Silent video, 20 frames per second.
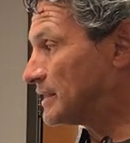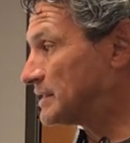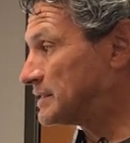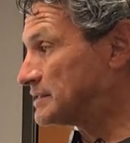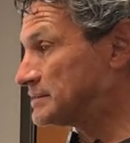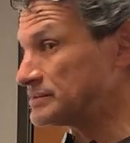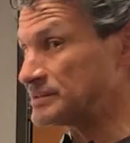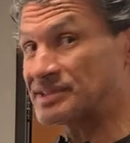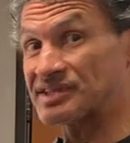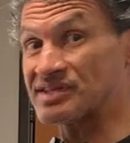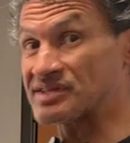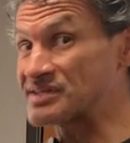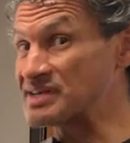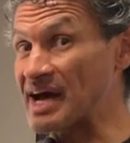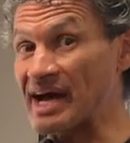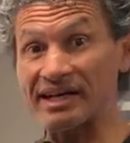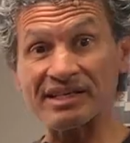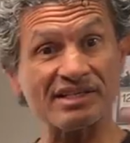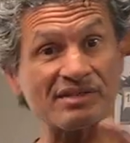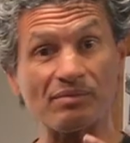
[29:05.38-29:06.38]
which is
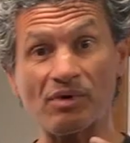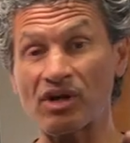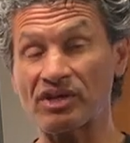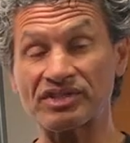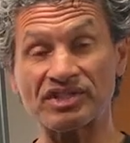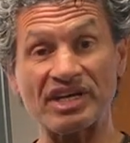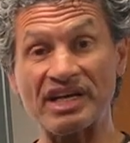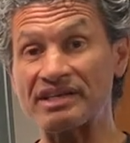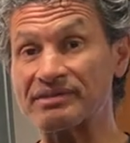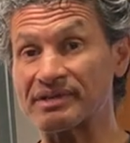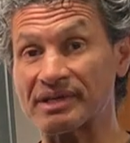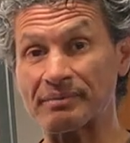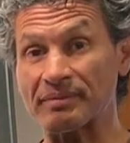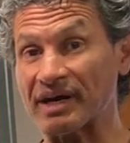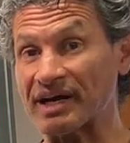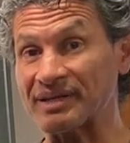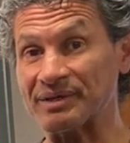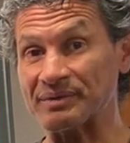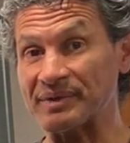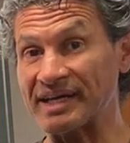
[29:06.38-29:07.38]
not a small chainring,
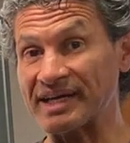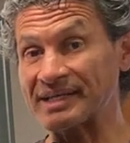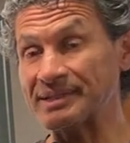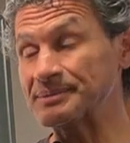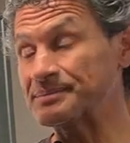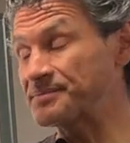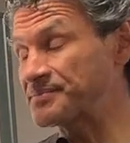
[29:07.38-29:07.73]
by the way.